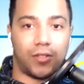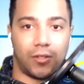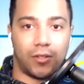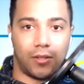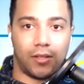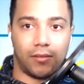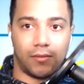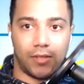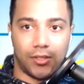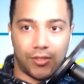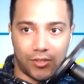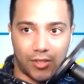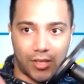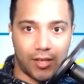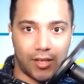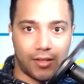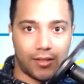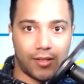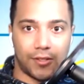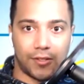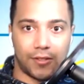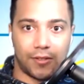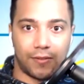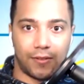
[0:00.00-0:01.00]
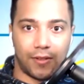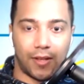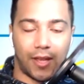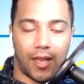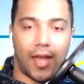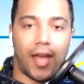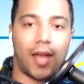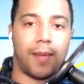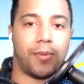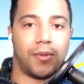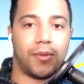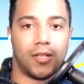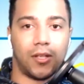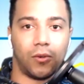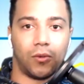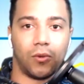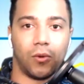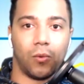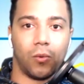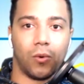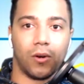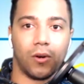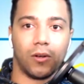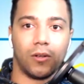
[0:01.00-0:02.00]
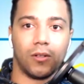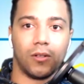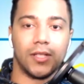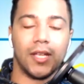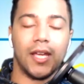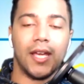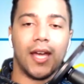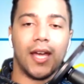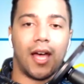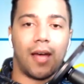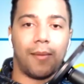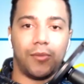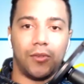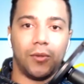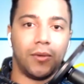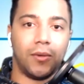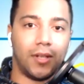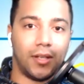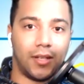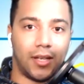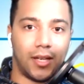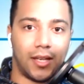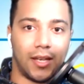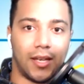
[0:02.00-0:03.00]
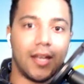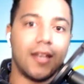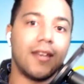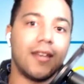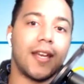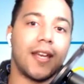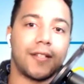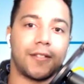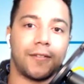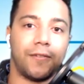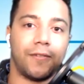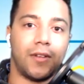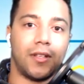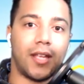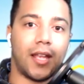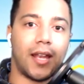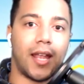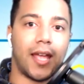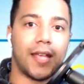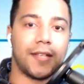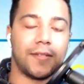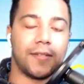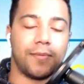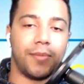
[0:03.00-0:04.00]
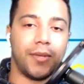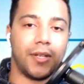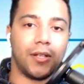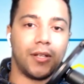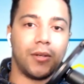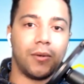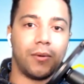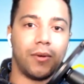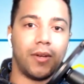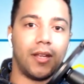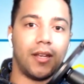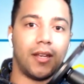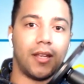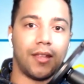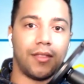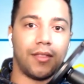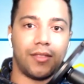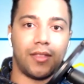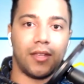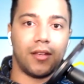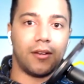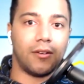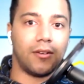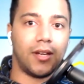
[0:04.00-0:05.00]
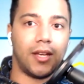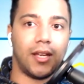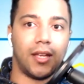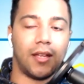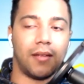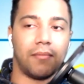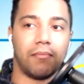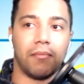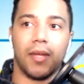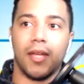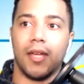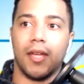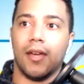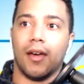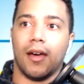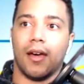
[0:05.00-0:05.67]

So let's say in this hypothetical world, I'm doing an index fund that has Bitcoin, Ethereum,